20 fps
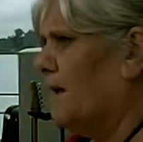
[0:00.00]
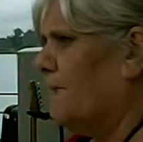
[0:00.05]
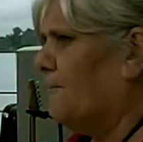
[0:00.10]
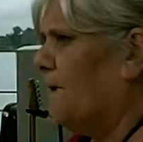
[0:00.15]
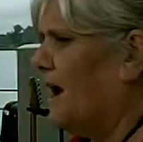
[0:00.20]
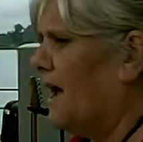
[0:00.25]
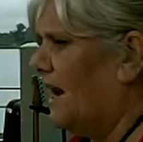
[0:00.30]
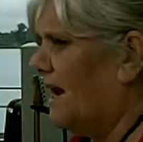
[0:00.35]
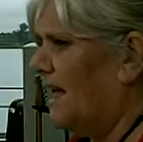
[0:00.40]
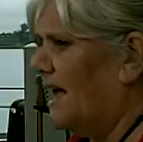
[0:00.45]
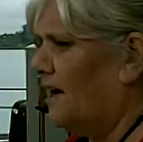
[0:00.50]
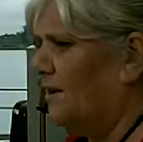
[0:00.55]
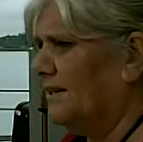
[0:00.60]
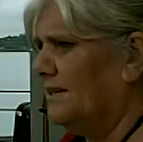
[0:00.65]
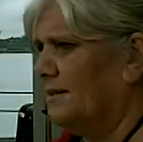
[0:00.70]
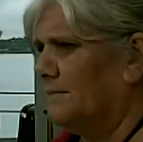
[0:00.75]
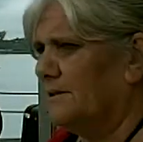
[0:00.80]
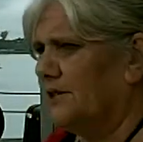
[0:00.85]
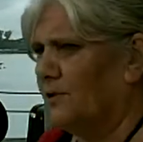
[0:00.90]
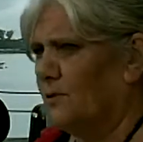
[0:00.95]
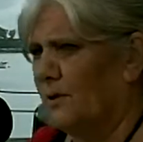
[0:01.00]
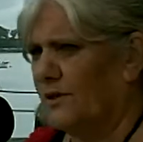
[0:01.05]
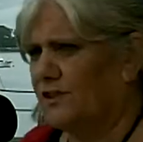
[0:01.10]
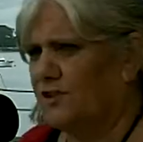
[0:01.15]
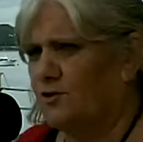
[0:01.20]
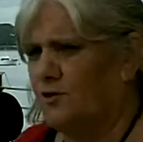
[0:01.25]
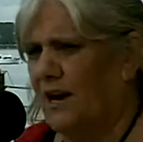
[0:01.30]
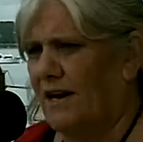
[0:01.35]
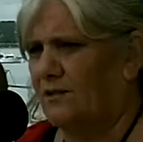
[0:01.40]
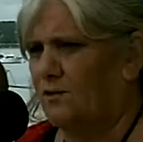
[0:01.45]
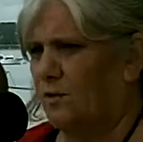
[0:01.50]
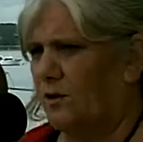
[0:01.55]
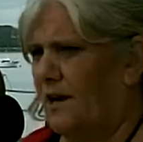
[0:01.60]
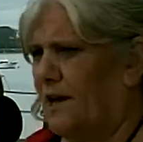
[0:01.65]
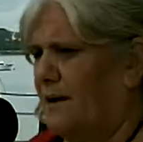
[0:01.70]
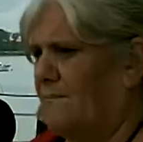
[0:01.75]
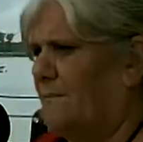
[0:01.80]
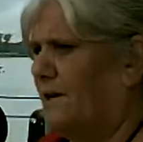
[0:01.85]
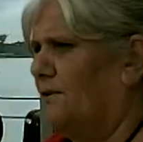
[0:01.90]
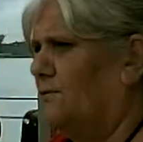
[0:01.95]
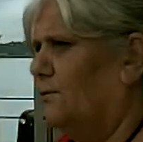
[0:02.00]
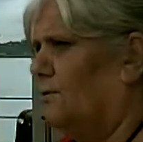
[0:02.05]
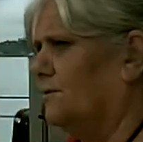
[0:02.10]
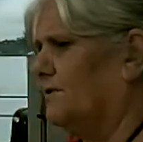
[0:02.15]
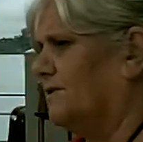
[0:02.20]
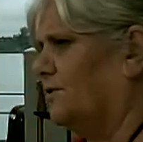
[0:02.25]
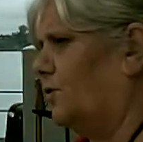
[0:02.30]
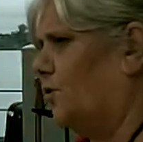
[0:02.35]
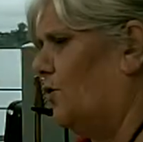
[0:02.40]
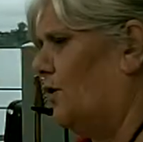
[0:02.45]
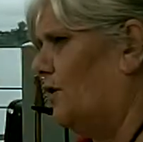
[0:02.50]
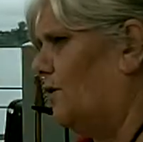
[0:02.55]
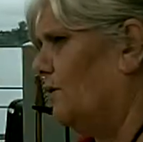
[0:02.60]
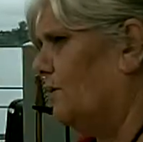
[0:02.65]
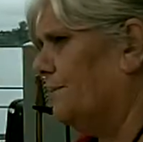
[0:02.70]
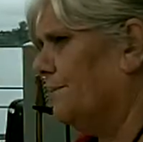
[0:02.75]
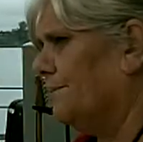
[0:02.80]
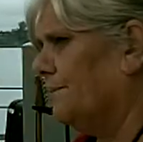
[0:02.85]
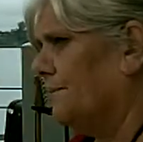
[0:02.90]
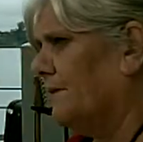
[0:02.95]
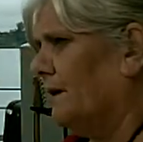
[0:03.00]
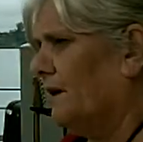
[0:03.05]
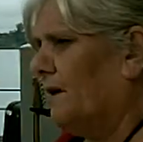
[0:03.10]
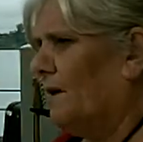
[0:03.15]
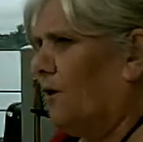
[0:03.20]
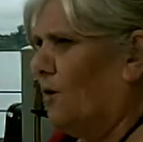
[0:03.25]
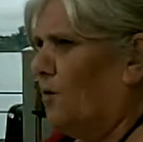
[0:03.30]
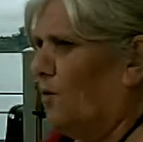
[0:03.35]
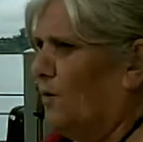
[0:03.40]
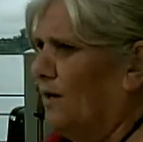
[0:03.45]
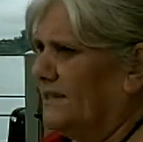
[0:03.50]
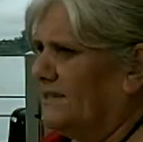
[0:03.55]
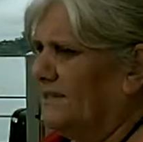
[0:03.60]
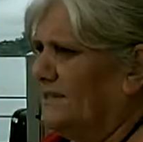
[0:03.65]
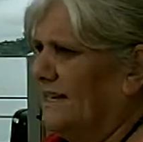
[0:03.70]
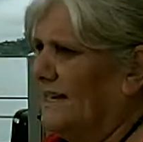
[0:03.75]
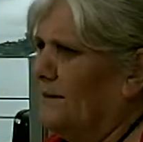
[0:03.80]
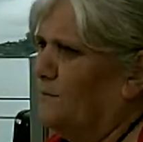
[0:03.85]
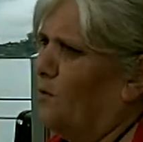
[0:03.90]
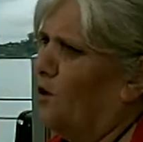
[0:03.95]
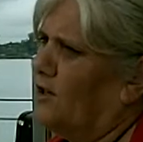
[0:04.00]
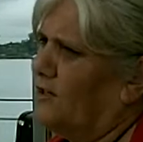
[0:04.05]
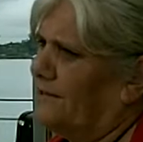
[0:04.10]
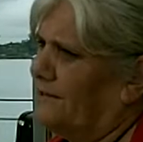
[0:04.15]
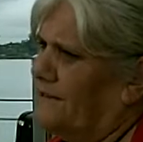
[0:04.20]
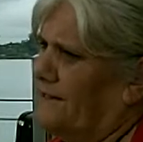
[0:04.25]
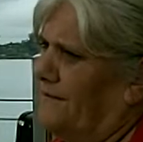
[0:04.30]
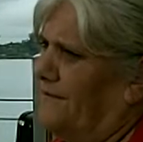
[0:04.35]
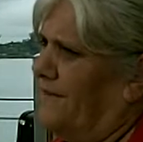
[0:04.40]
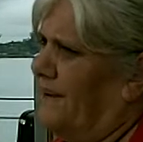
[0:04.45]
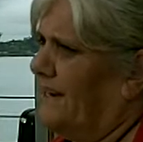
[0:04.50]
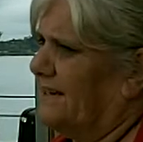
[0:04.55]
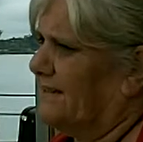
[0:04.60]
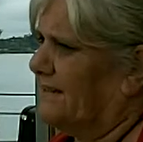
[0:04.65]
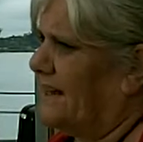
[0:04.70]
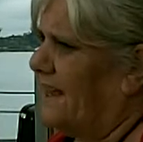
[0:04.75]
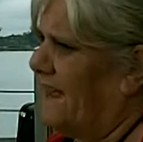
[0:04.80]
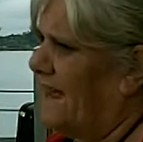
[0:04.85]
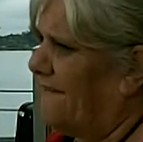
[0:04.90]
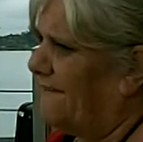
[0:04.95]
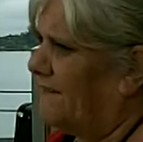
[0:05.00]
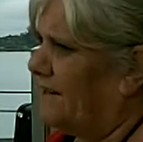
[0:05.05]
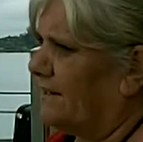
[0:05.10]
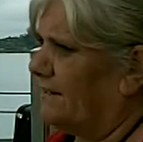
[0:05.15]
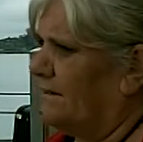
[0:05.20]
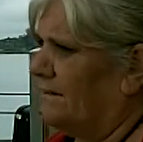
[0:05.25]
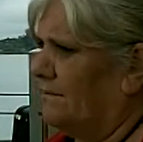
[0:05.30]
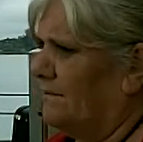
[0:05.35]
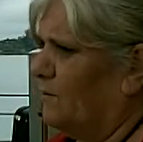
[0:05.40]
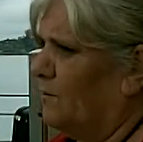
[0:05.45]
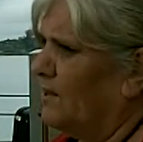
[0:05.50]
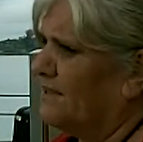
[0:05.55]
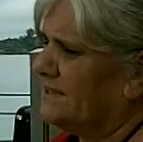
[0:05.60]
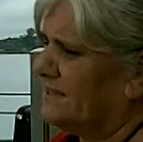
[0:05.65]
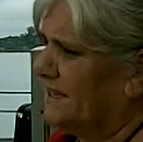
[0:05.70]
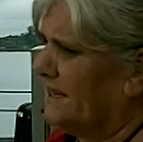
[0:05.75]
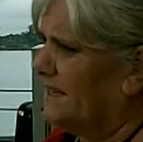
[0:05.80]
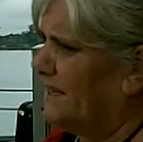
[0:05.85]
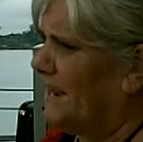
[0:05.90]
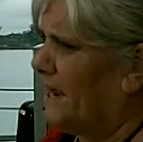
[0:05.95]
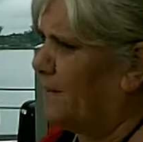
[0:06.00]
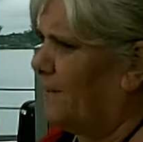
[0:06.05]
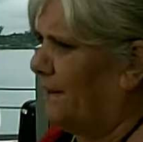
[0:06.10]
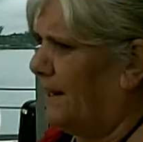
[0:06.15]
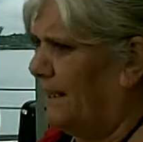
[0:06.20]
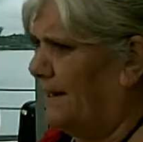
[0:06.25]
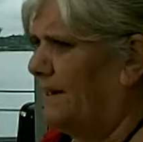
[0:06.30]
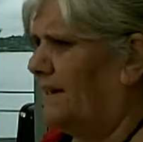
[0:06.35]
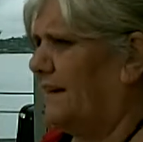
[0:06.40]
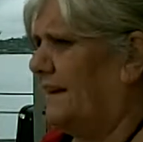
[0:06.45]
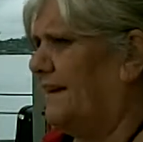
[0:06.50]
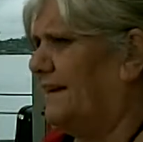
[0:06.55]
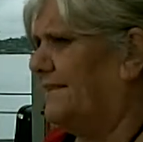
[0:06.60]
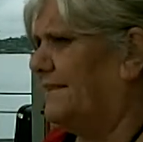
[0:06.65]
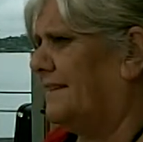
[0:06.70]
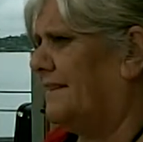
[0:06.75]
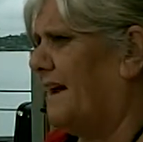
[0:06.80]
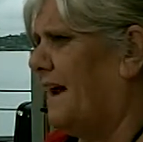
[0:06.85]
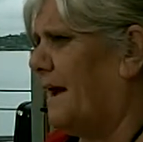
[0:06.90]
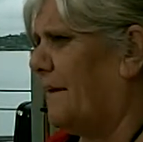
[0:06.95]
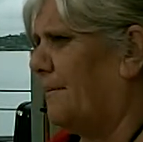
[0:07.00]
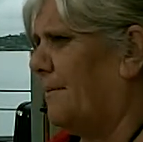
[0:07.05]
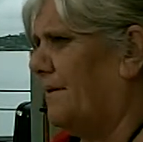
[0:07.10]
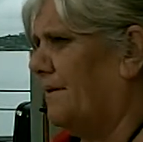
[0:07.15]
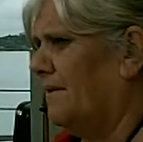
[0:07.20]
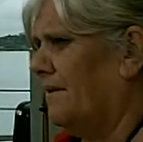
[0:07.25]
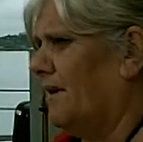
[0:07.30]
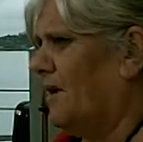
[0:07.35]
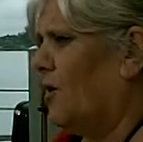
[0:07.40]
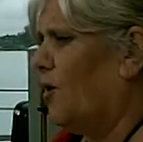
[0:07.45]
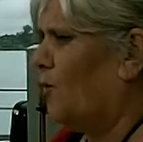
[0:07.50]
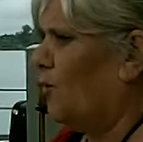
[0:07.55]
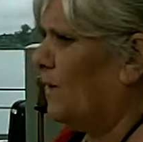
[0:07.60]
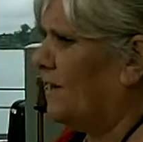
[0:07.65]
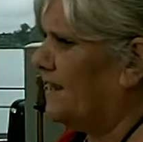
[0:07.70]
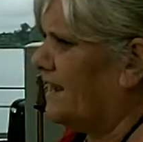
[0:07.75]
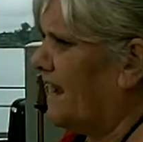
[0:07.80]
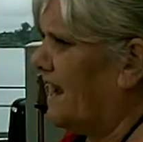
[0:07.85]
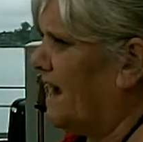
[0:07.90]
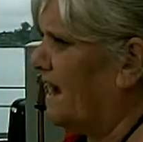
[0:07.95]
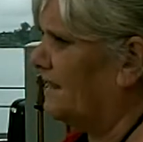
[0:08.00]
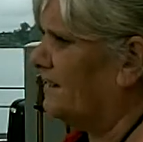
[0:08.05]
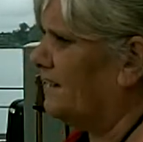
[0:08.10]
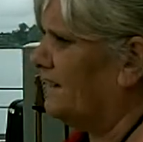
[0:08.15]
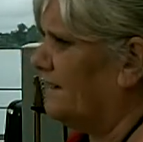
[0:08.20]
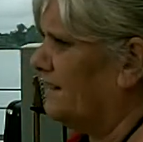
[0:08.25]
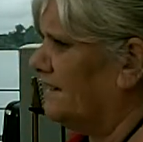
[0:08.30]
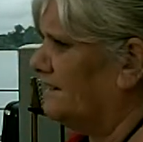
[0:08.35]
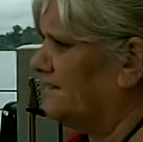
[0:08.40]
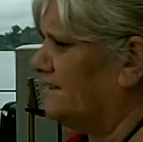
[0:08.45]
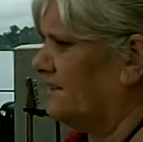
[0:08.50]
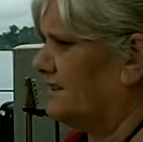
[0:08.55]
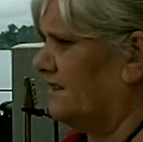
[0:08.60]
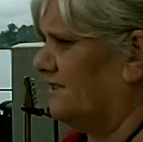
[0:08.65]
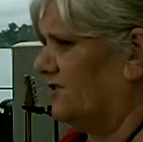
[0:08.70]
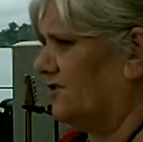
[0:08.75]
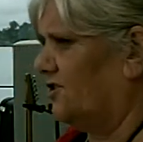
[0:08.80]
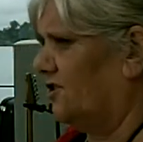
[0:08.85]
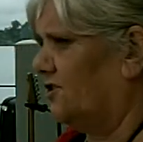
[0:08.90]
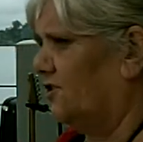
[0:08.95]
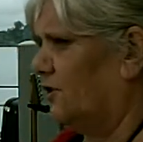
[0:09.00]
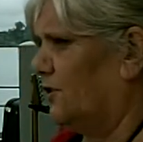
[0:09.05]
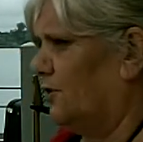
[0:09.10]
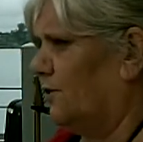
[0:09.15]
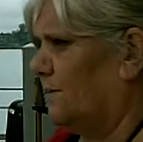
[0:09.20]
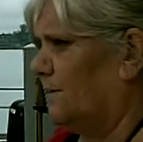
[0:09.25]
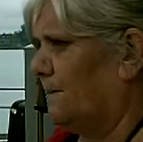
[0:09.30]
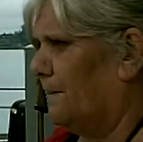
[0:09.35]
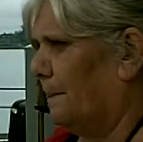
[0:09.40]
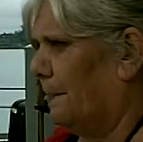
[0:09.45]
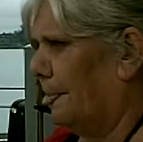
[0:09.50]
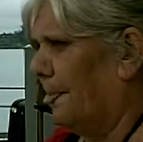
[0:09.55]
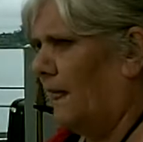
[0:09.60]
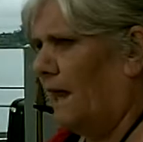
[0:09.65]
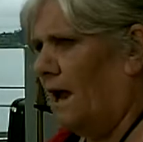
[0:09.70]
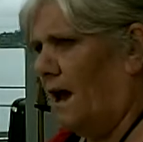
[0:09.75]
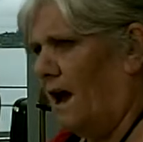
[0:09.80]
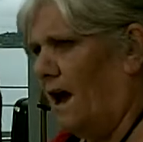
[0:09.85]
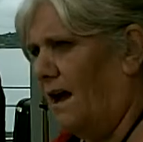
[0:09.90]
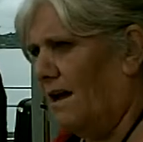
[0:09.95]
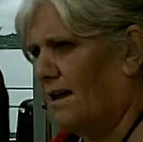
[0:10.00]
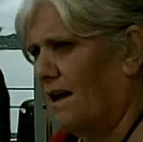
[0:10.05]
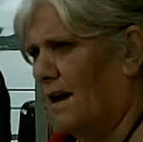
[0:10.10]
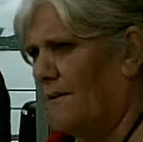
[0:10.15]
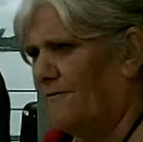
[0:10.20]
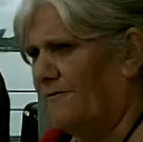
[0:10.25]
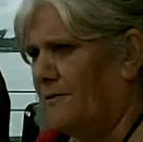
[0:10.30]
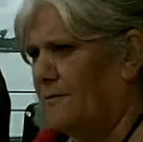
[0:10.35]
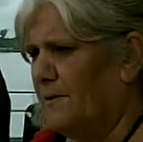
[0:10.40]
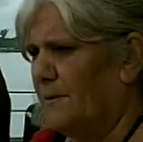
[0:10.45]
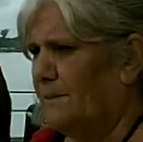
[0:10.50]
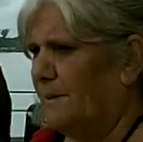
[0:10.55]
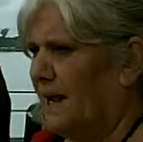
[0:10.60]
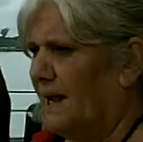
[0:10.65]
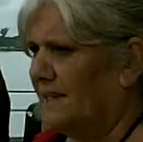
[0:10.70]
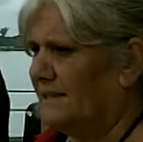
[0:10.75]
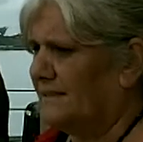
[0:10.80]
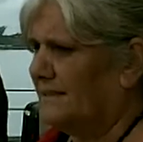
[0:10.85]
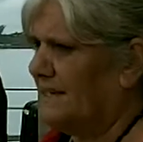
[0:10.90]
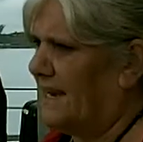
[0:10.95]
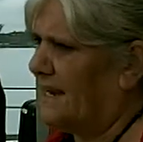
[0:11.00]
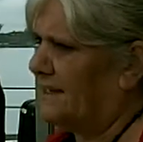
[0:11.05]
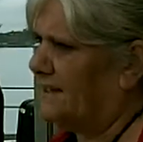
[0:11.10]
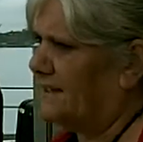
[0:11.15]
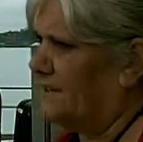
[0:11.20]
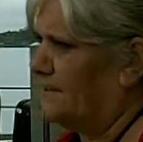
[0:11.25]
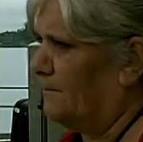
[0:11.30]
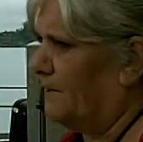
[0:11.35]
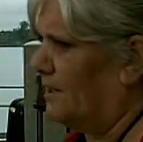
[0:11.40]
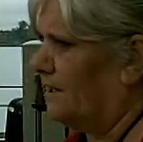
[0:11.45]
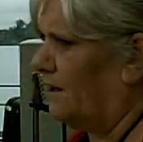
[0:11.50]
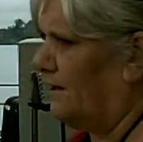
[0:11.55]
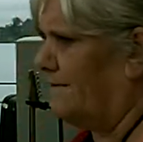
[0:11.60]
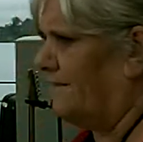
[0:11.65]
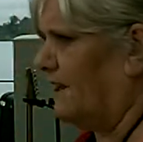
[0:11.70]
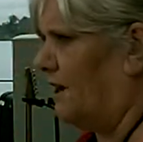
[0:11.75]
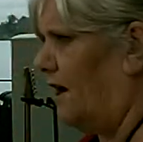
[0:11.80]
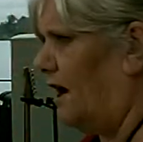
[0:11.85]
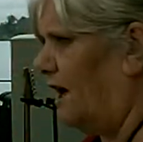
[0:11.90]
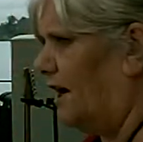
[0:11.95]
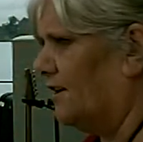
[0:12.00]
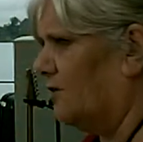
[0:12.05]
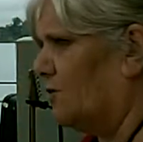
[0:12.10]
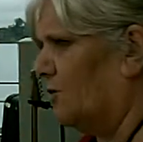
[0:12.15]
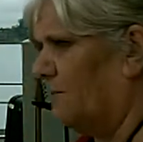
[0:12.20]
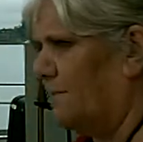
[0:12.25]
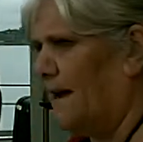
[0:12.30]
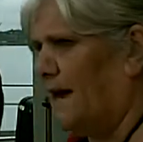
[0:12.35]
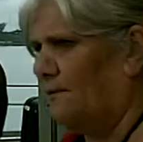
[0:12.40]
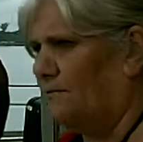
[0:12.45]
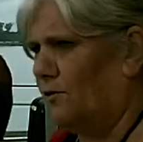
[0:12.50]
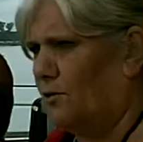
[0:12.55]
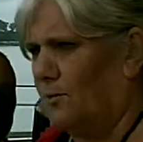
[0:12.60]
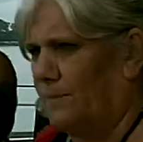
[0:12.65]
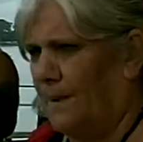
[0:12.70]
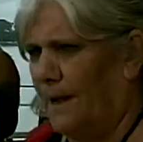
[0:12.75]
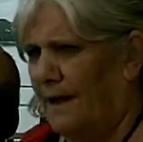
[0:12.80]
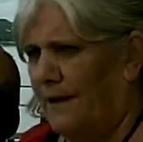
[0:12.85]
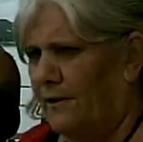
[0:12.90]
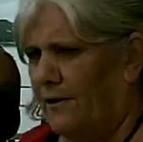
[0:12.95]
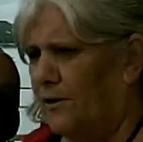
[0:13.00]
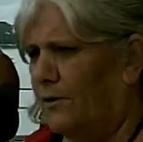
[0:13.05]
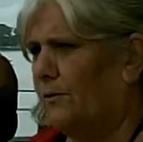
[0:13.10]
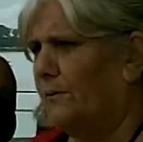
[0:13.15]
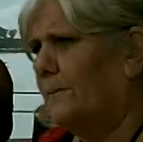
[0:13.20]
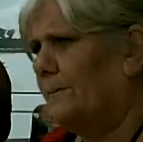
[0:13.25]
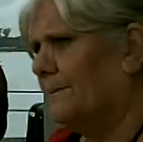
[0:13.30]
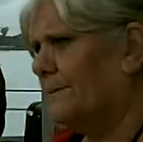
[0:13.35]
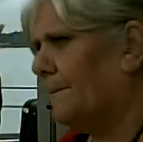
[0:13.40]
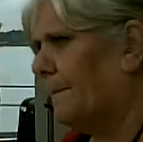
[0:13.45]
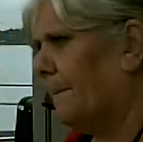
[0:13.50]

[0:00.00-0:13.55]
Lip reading: By allowing them to extract all our minerals and oil, we're seeing what the effects are having. We're seeing our planet heating up. We can't let it to continue. I come from a place down in the middle of the island called Mount Ruapehu.